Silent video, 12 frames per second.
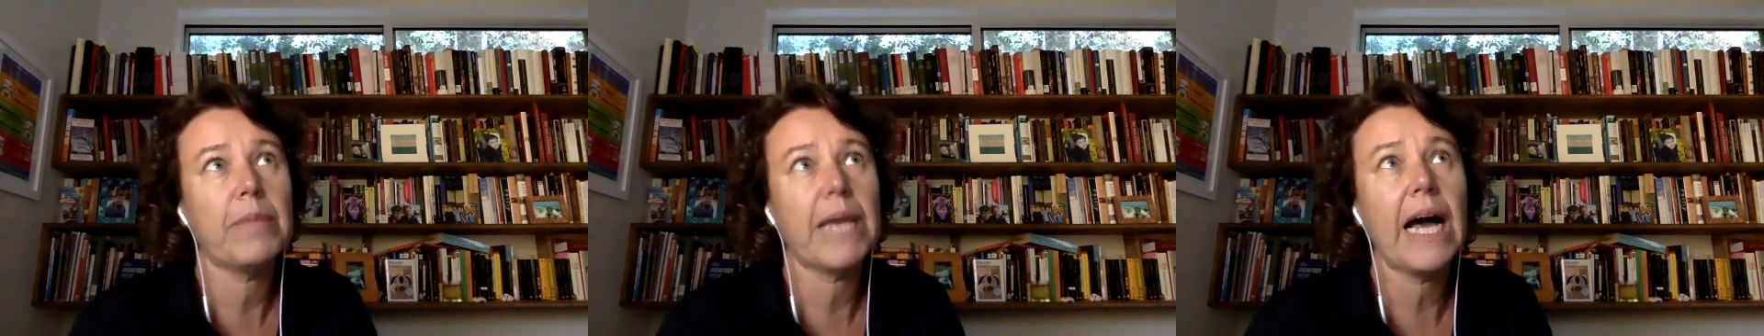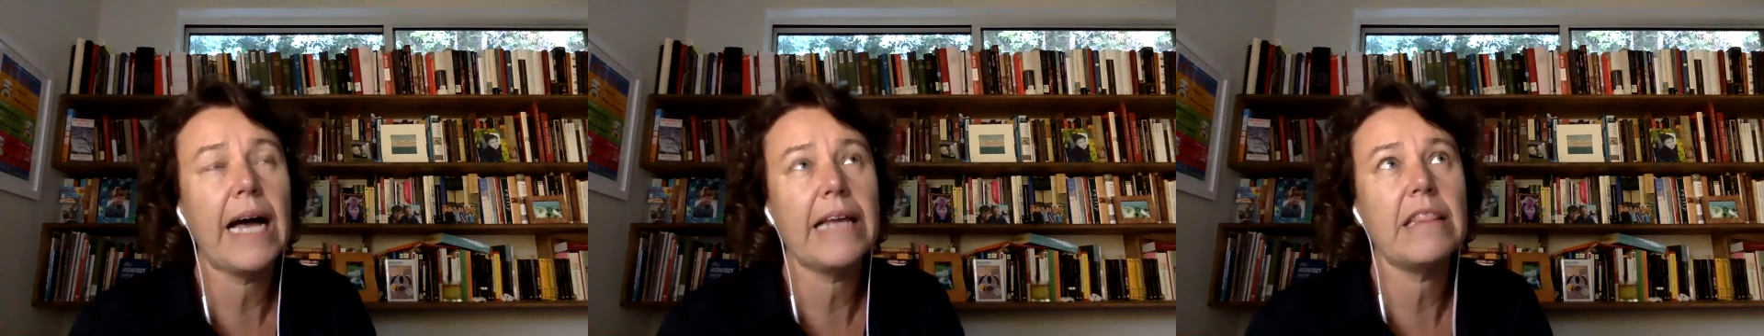
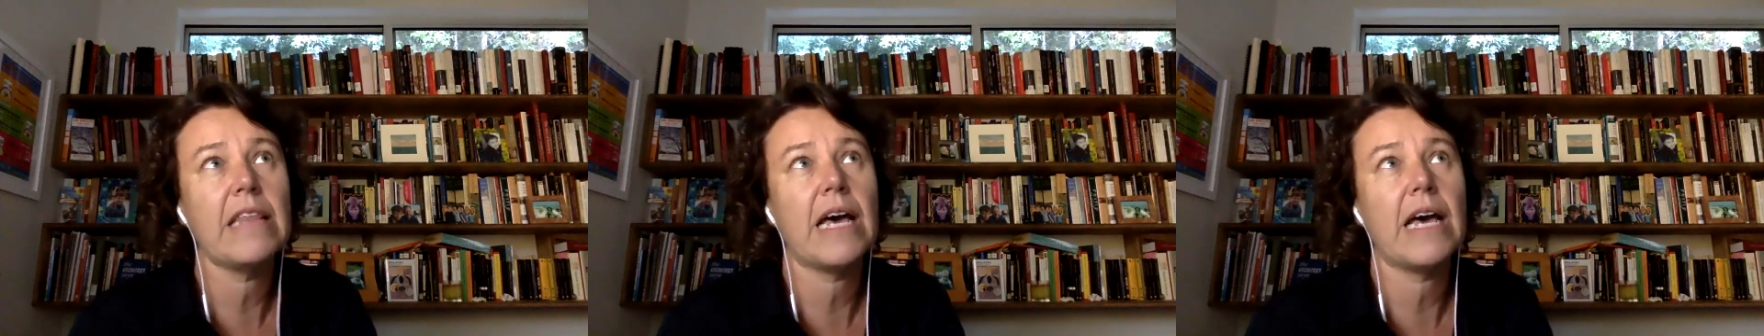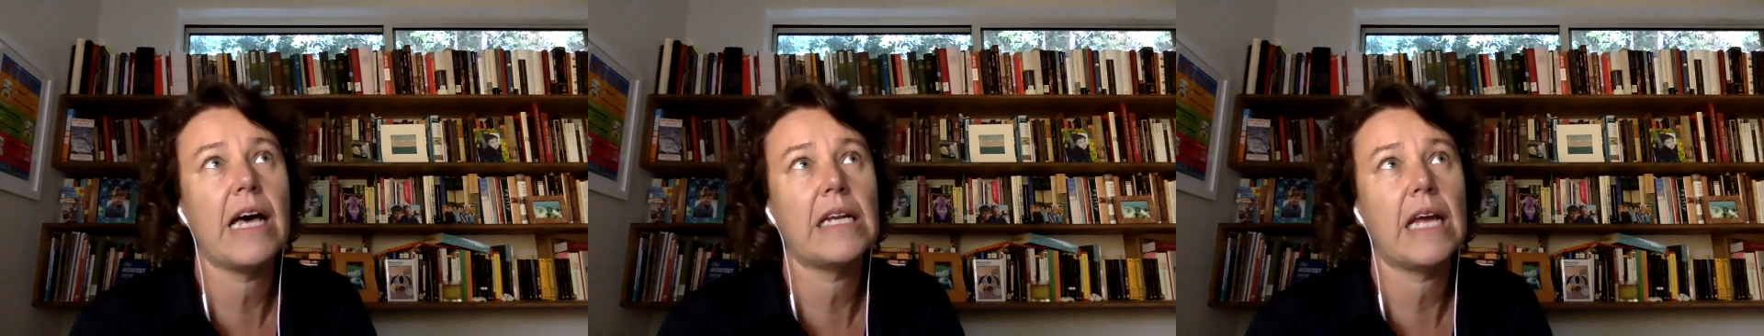behind
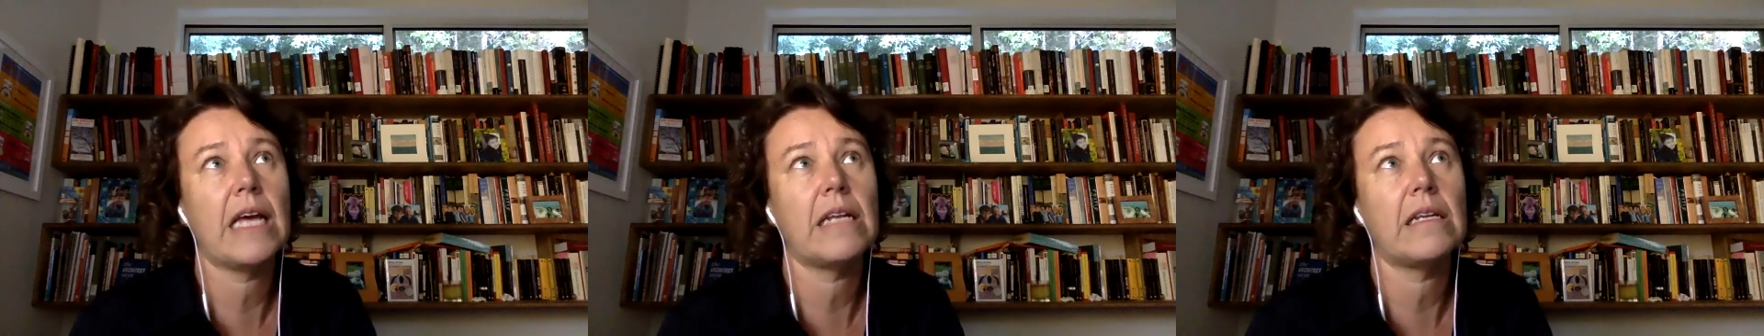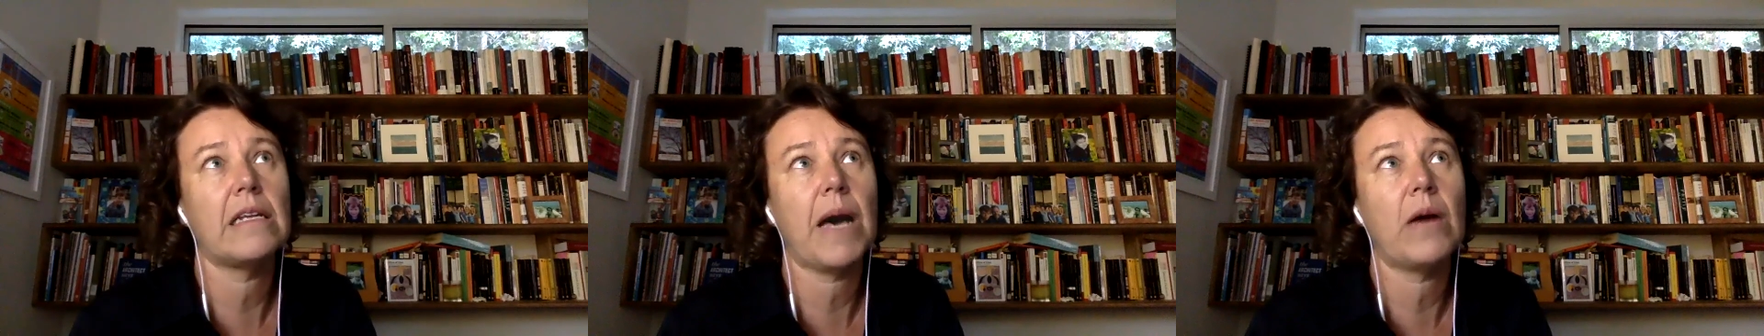that
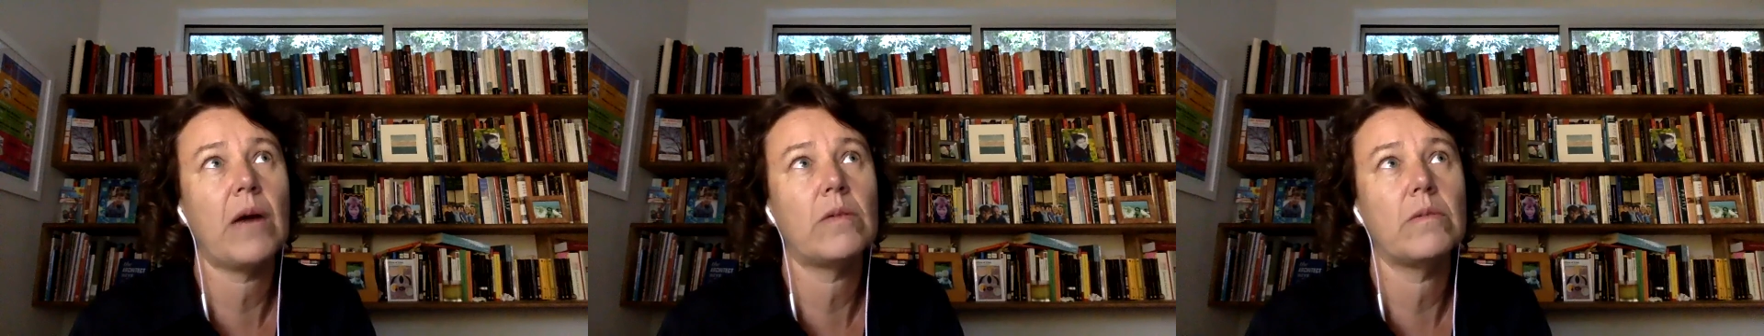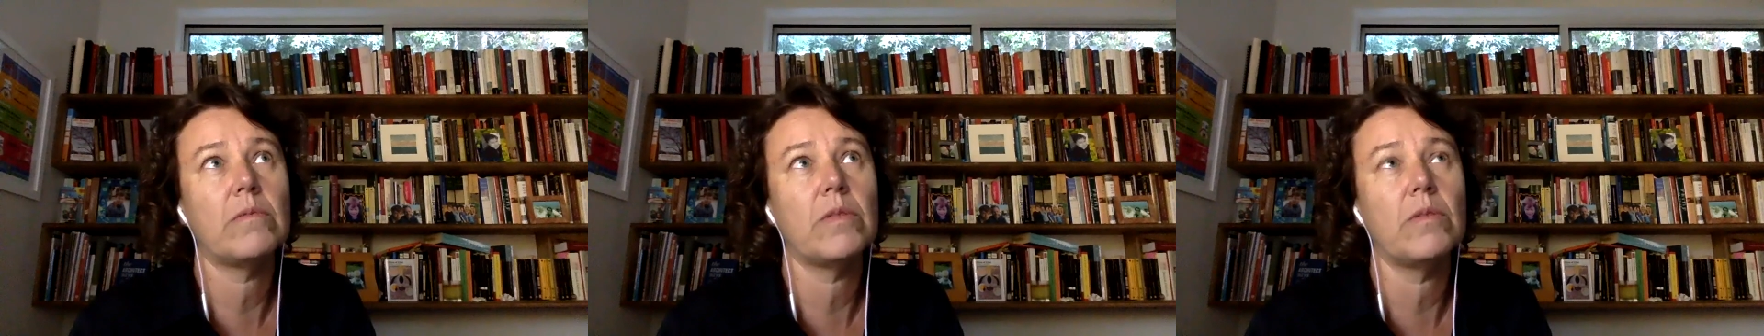and about
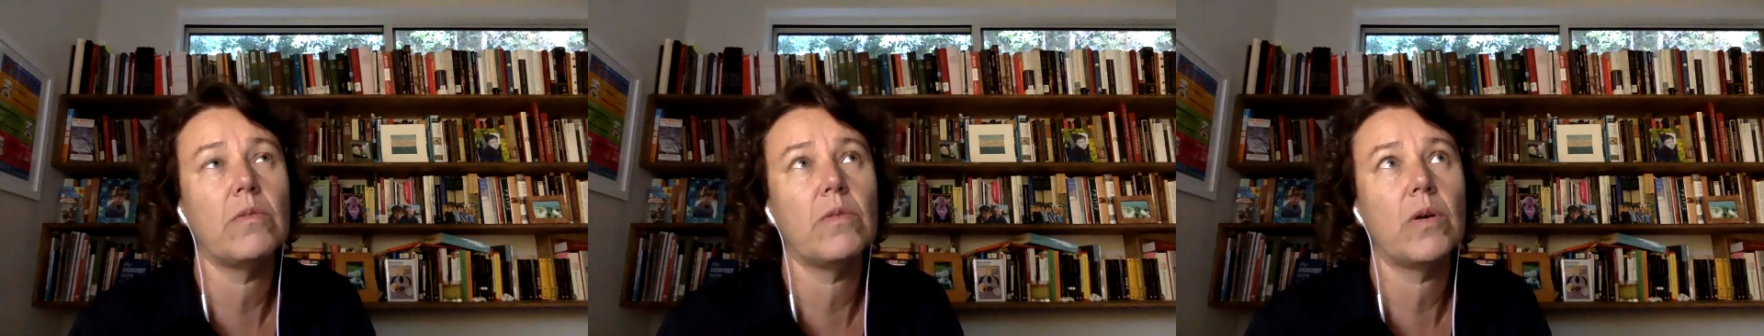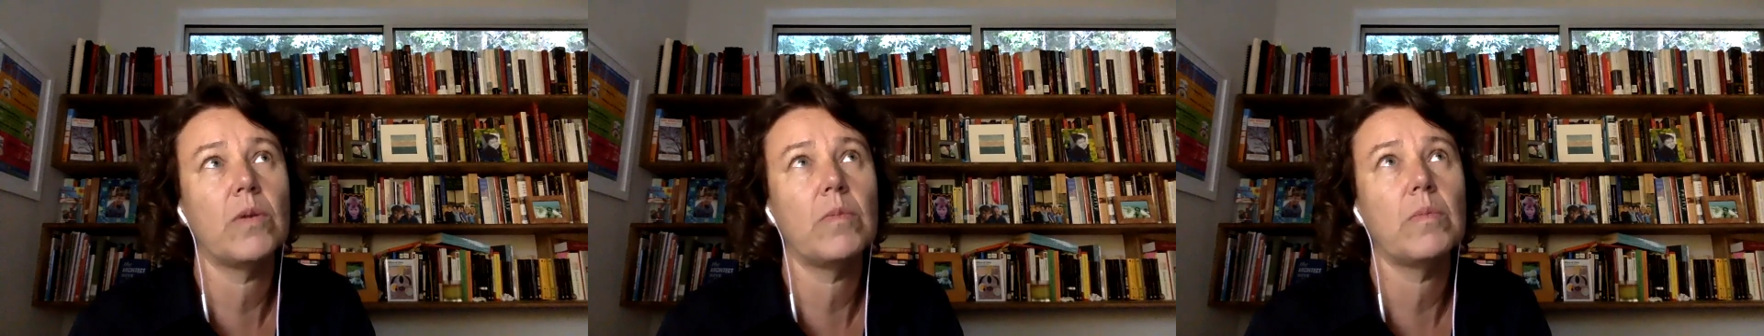
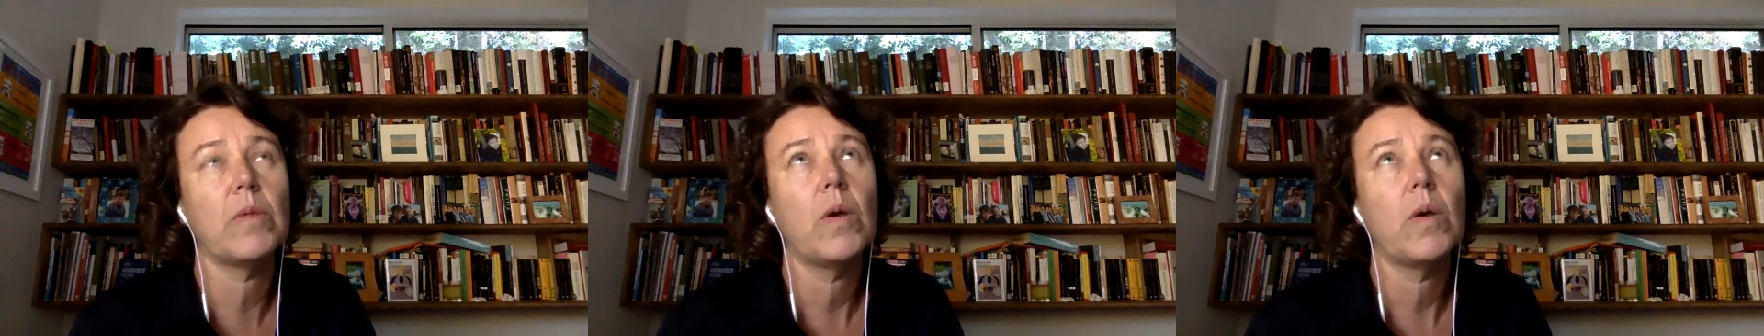the